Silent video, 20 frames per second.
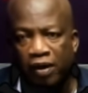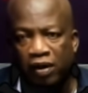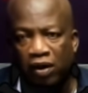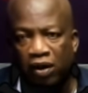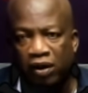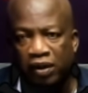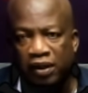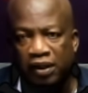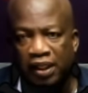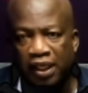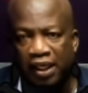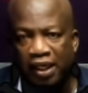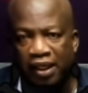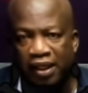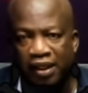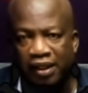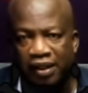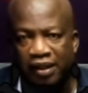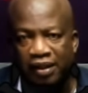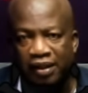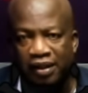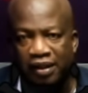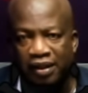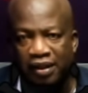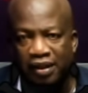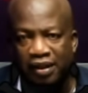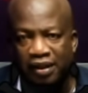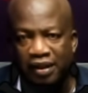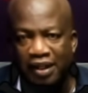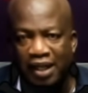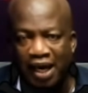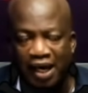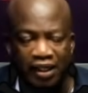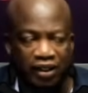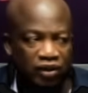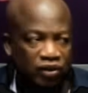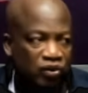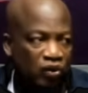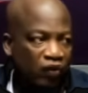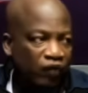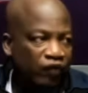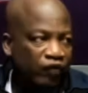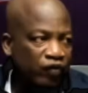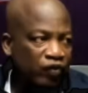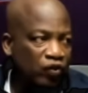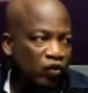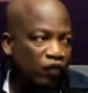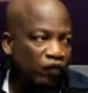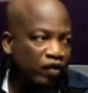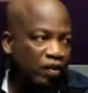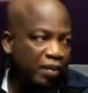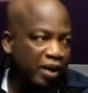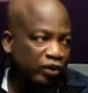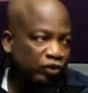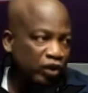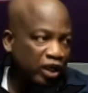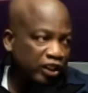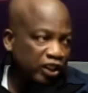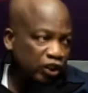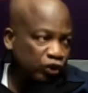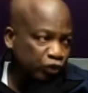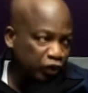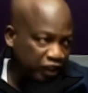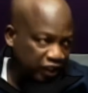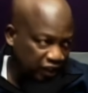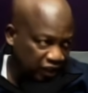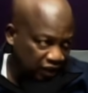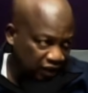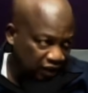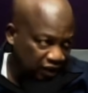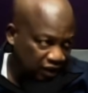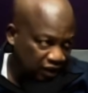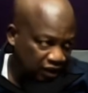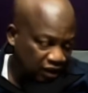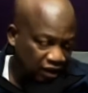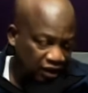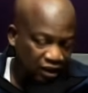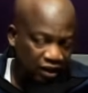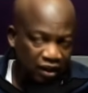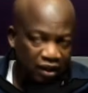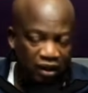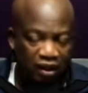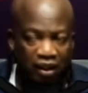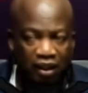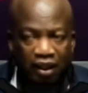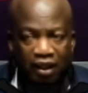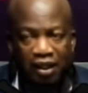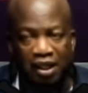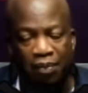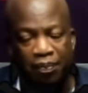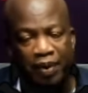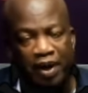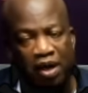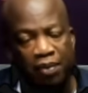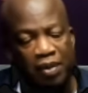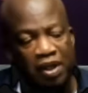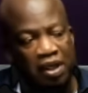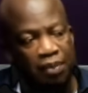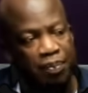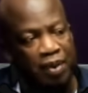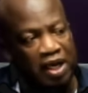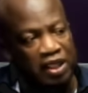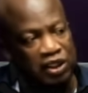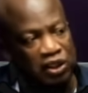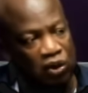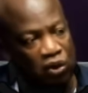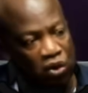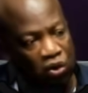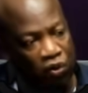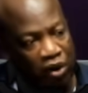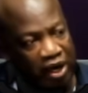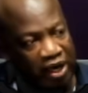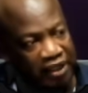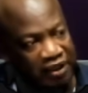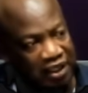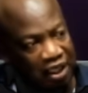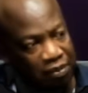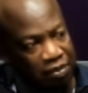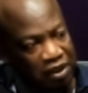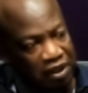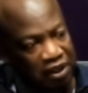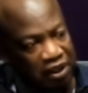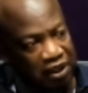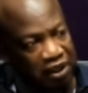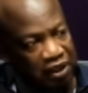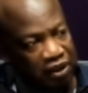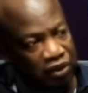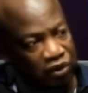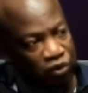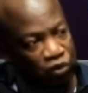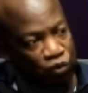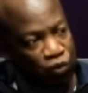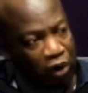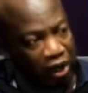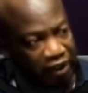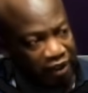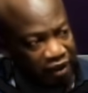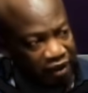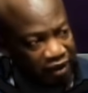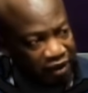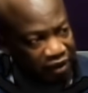On the 9th of November 2020, and then Parliament passed a law establishing one